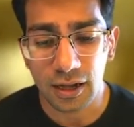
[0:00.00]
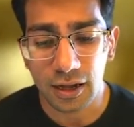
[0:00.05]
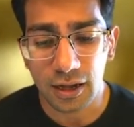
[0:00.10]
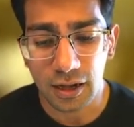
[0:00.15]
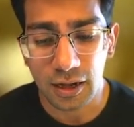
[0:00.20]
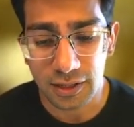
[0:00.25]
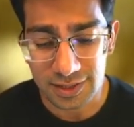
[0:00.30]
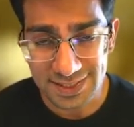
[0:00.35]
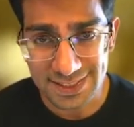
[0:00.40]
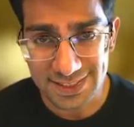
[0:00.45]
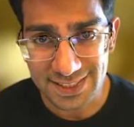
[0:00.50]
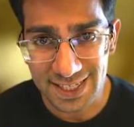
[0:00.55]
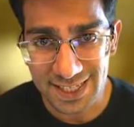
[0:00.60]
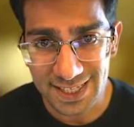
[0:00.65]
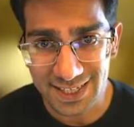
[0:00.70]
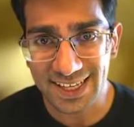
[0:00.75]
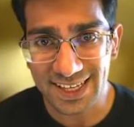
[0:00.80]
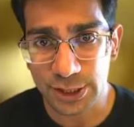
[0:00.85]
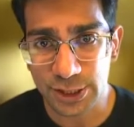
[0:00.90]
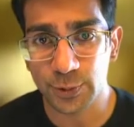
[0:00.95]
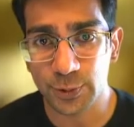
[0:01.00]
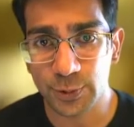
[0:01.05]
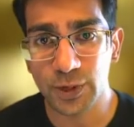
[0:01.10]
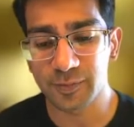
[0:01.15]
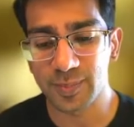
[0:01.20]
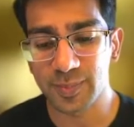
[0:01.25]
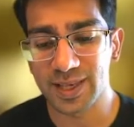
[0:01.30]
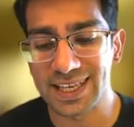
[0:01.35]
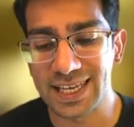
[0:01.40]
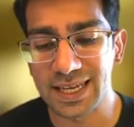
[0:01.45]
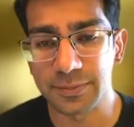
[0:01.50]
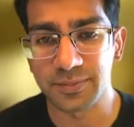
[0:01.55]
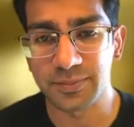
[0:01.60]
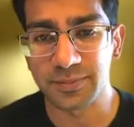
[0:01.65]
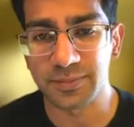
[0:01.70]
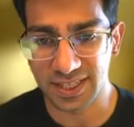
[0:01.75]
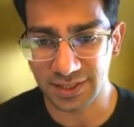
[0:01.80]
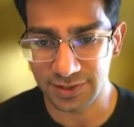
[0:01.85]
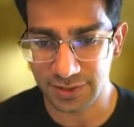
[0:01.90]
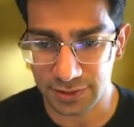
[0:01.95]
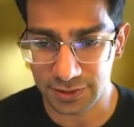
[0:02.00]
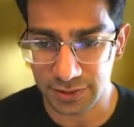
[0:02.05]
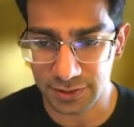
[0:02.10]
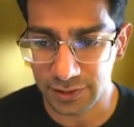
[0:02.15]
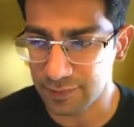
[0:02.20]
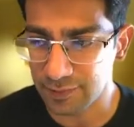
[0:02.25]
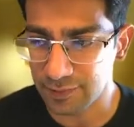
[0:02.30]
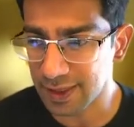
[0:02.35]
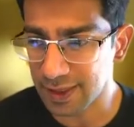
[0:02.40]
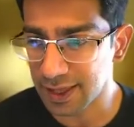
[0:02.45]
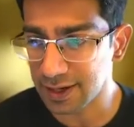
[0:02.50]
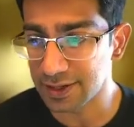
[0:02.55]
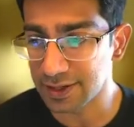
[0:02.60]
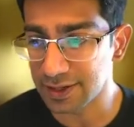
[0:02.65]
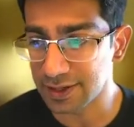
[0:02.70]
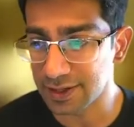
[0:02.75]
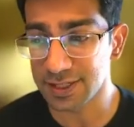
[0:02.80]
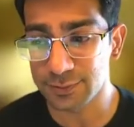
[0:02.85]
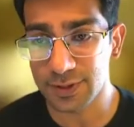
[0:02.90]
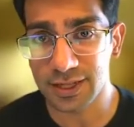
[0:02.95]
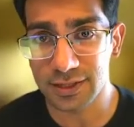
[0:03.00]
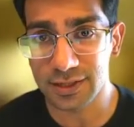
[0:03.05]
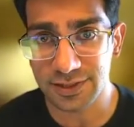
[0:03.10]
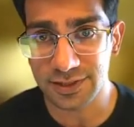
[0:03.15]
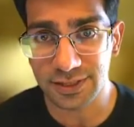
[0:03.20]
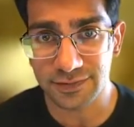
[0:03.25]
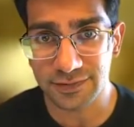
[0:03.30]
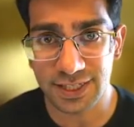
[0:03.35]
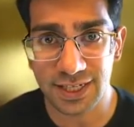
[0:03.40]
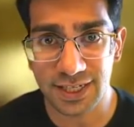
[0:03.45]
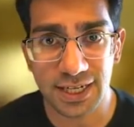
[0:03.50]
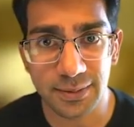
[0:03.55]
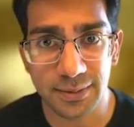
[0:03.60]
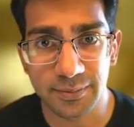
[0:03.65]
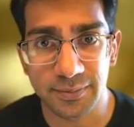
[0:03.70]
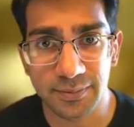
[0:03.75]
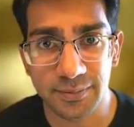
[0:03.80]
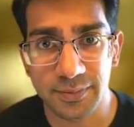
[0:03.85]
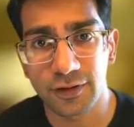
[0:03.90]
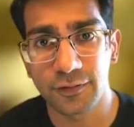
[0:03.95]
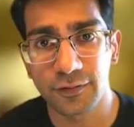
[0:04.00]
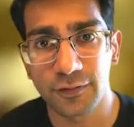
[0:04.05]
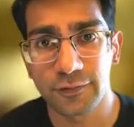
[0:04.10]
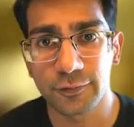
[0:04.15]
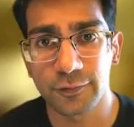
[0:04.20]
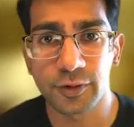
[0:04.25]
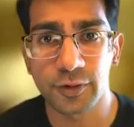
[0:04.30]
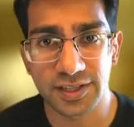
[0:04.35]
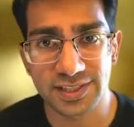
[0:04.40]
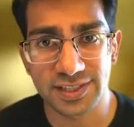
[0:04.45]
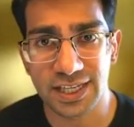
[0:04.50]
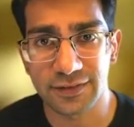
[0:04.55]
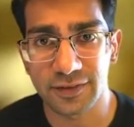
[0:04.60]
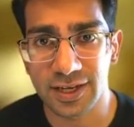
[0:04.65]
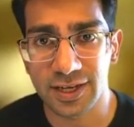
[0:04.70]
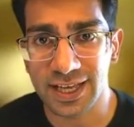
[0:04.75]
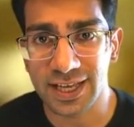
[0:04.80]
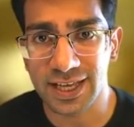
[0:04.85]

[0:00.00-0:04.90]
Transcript: on Sunday, 12 p.m. Eastern. That is in relative time, 47